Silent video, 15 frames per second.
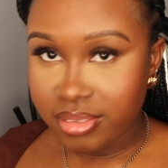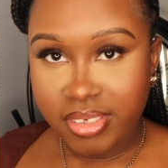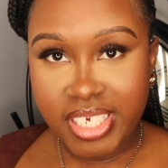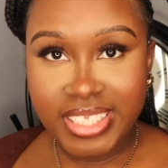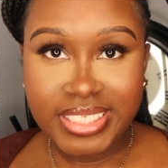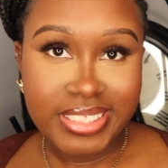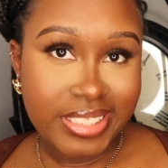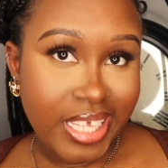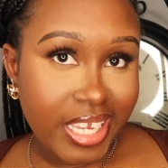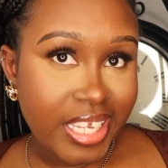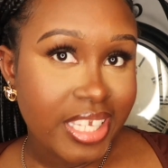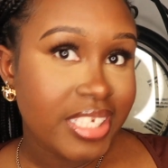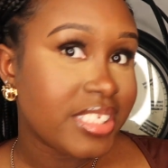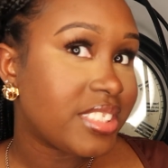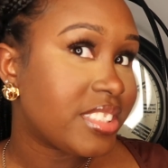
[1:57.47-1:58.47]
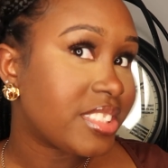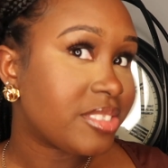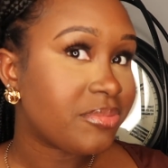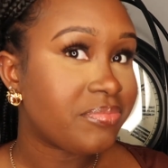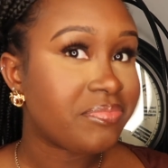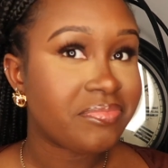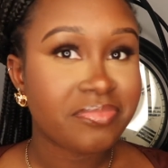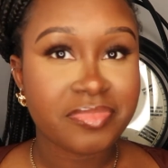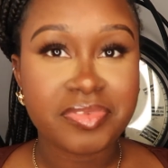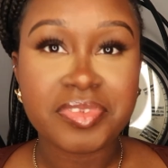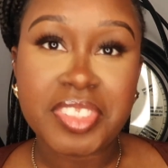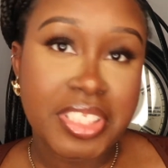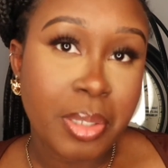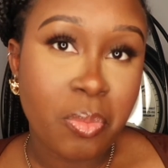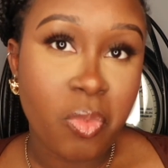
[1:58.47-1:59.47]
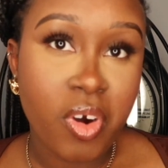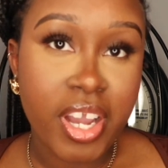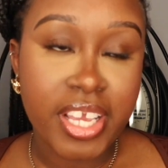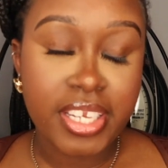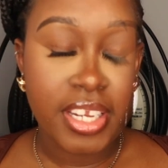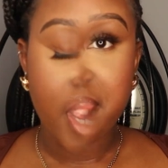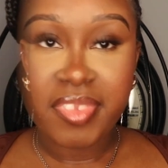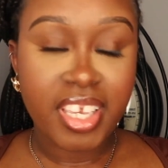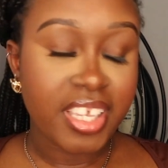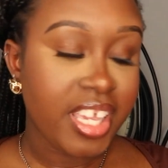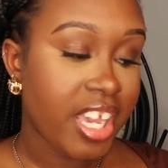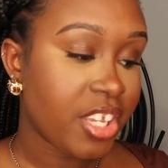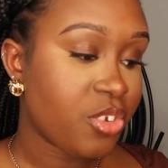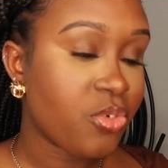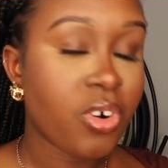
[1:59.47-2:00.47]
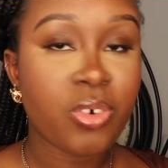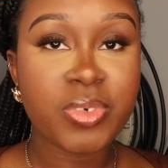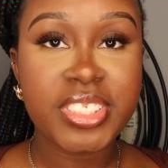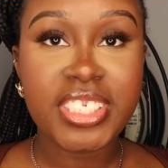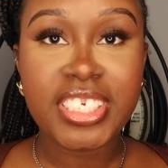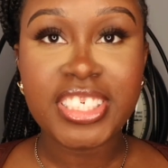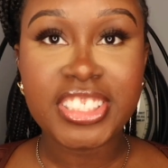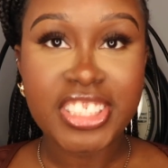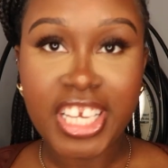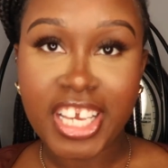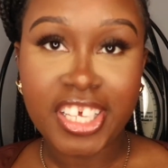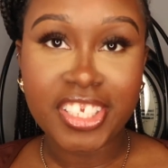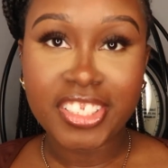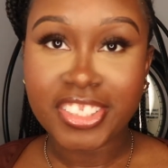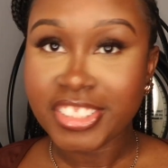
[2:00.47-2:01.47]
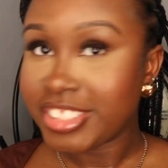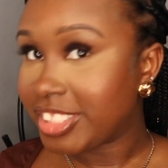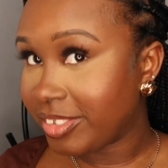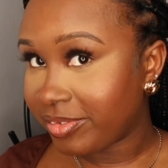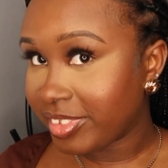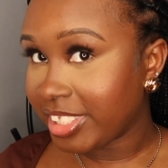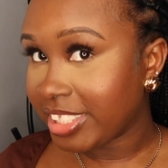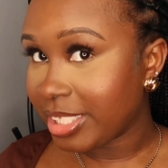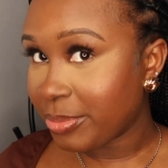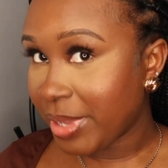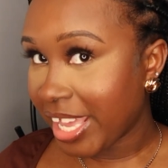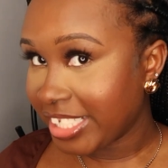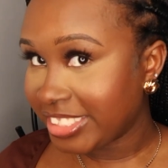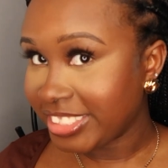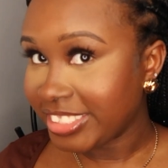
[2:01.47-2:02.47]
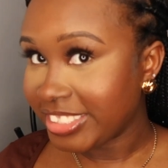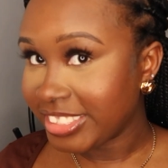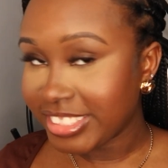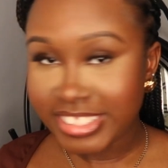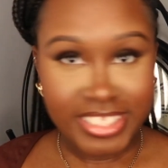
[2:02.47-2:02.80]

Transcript: It stays somewhat. Yeah, you always need a gel to fleek them edges.